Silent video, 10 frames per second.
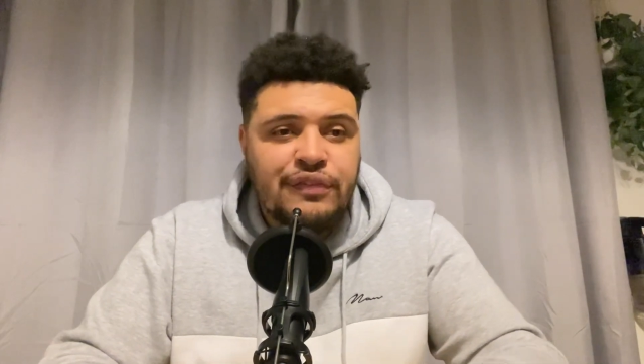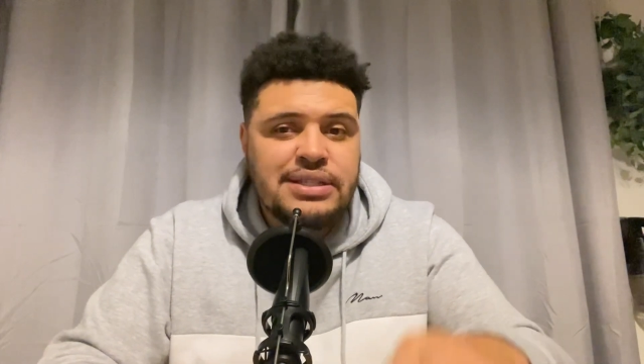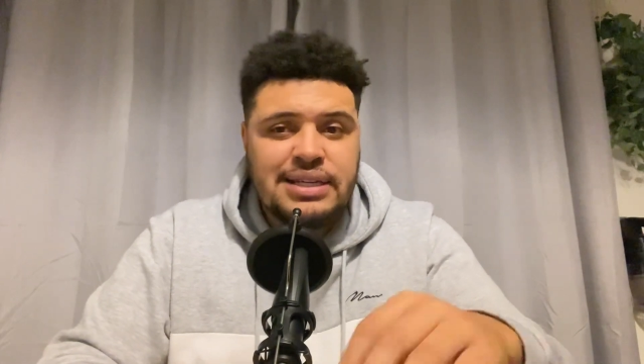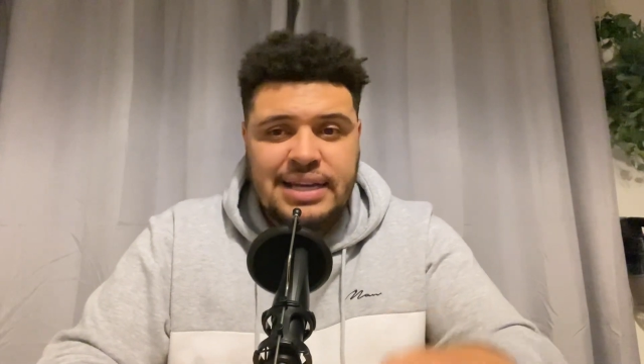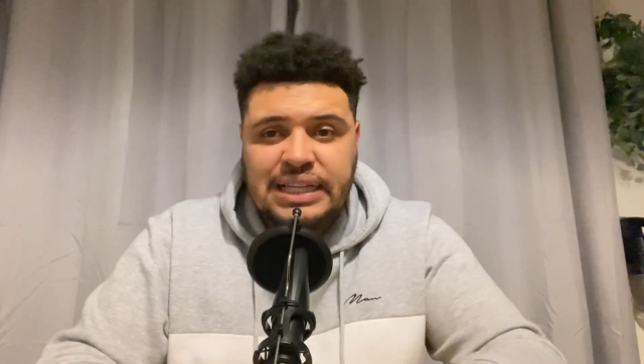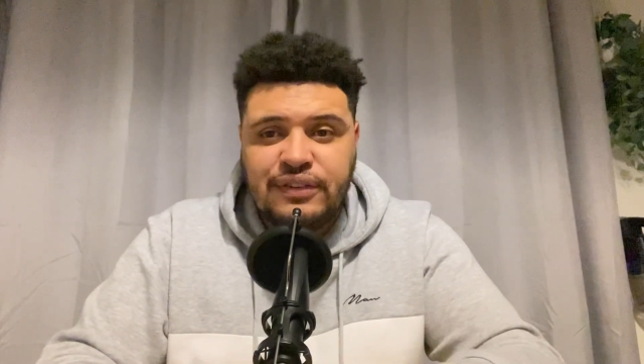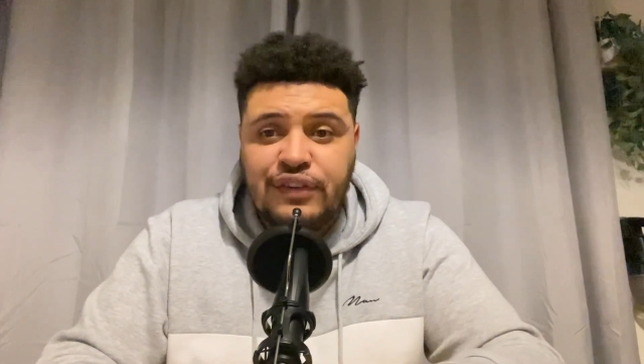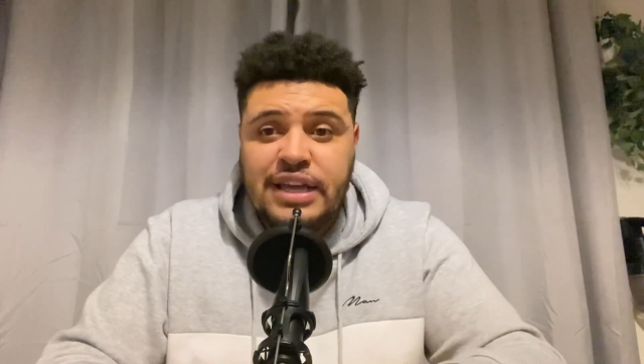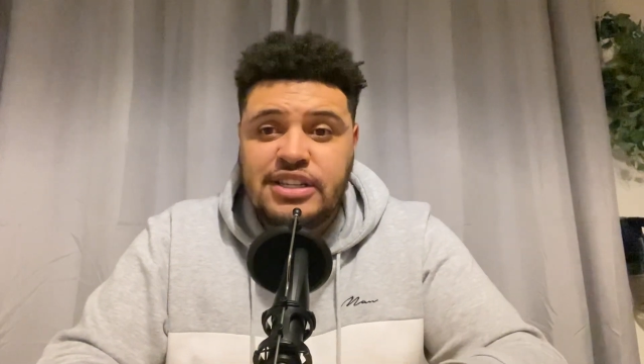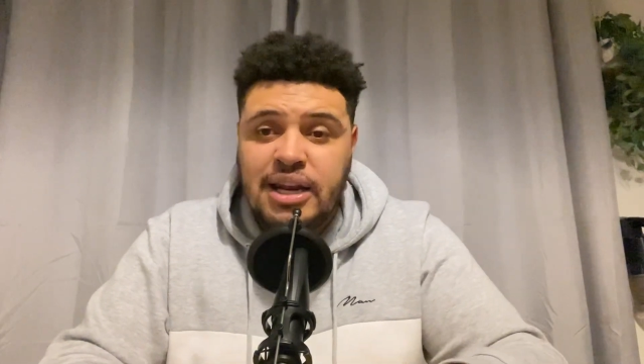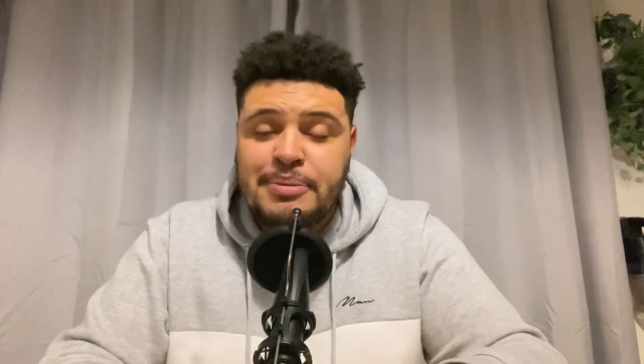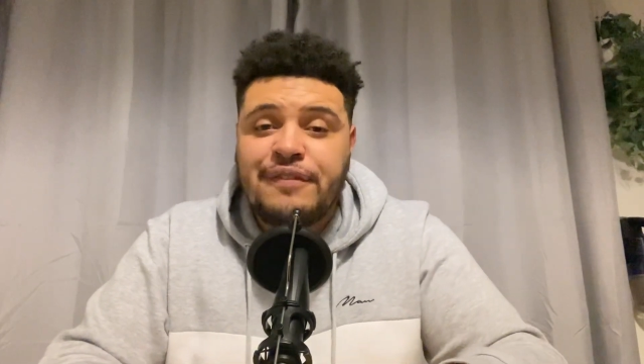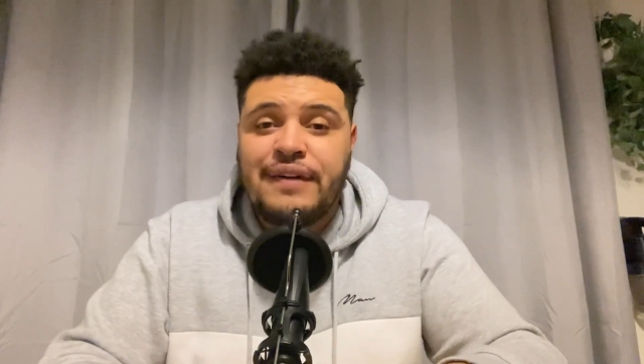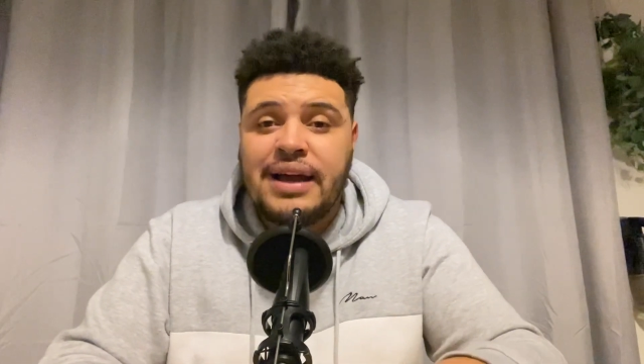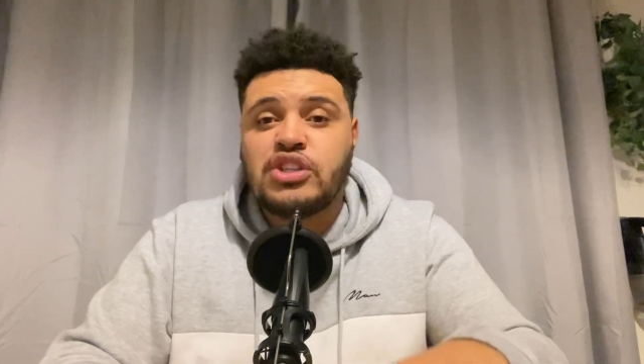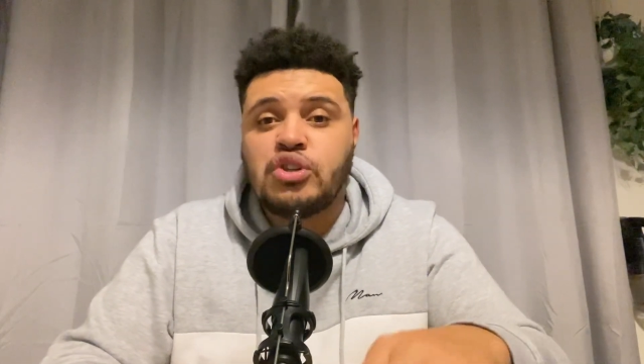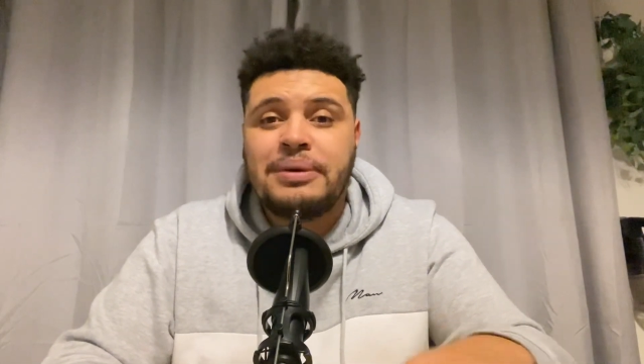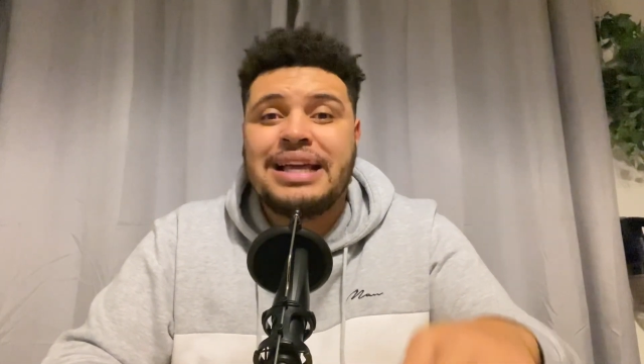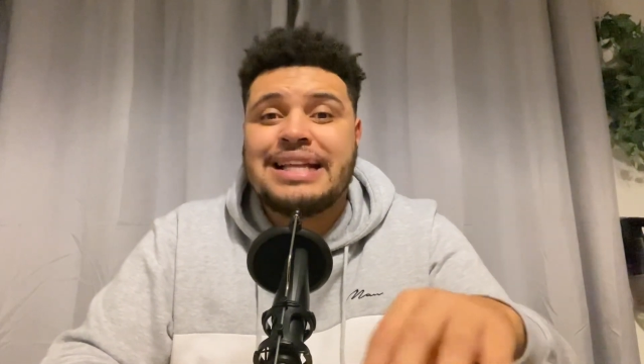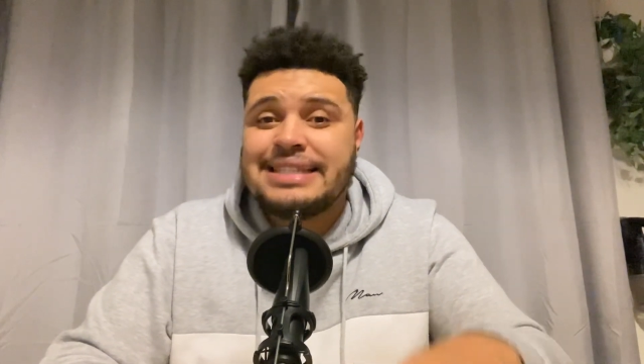to next FIFA is going to be finding
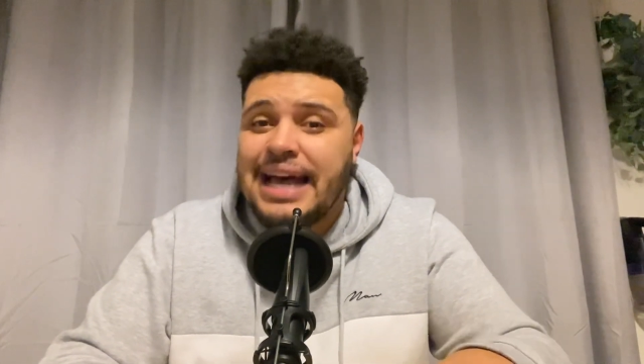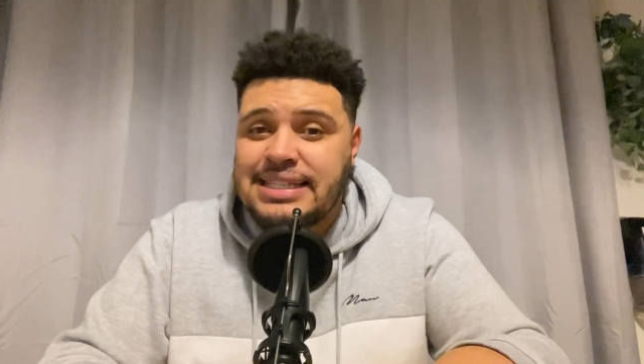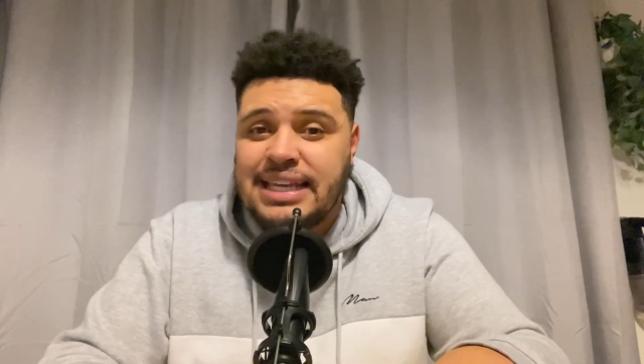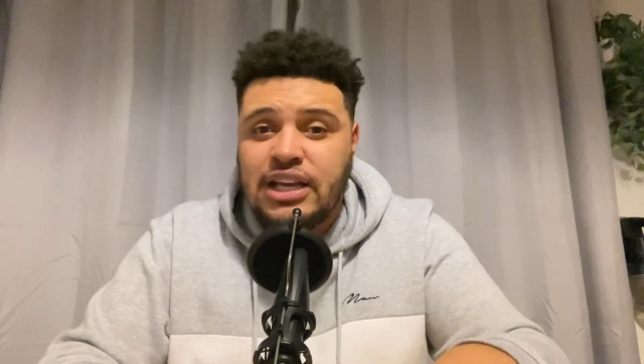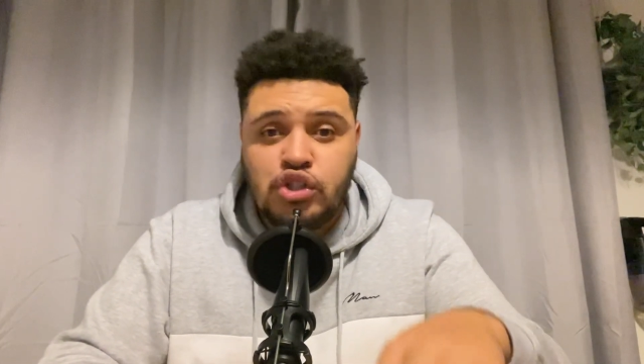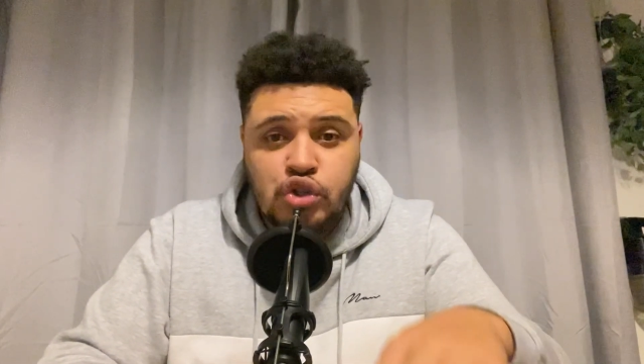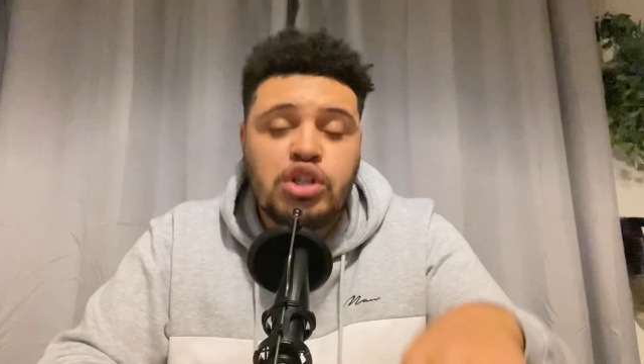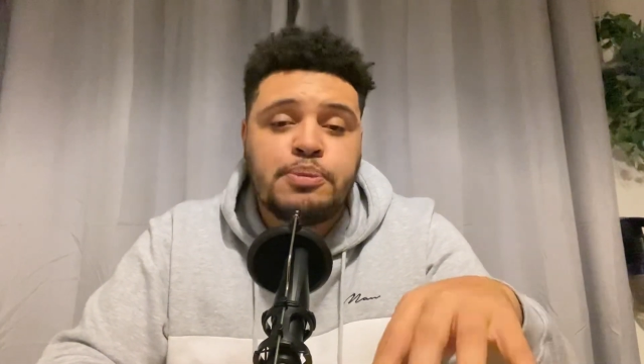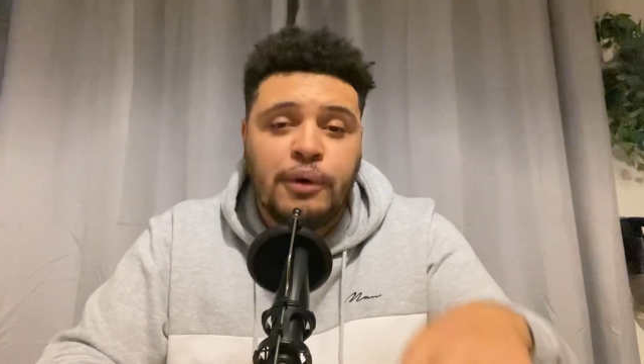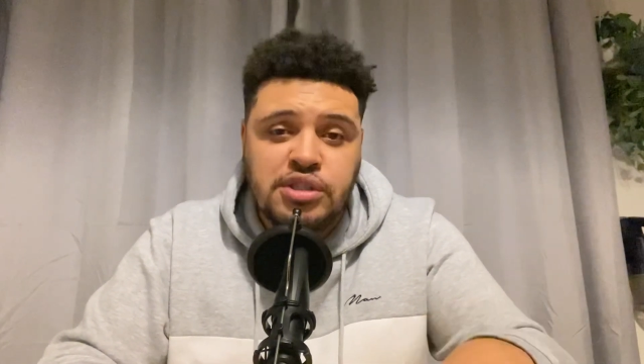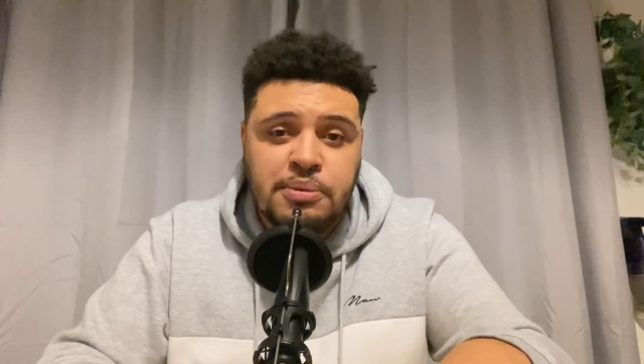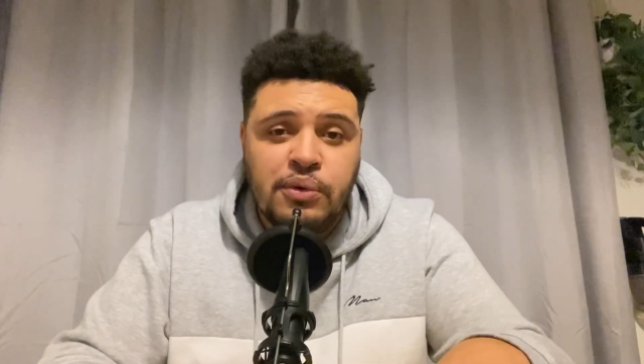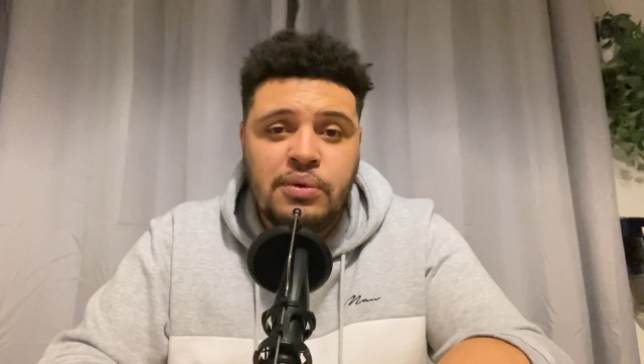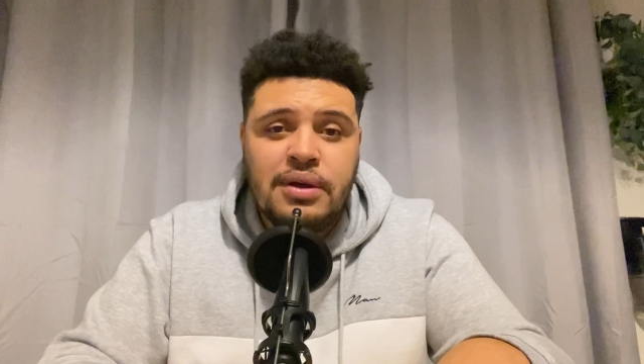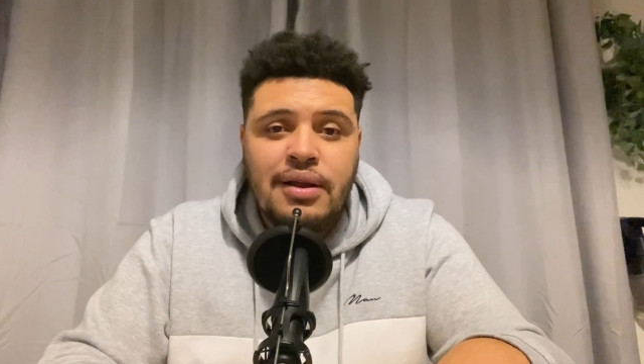somebody a tactic as soon as possible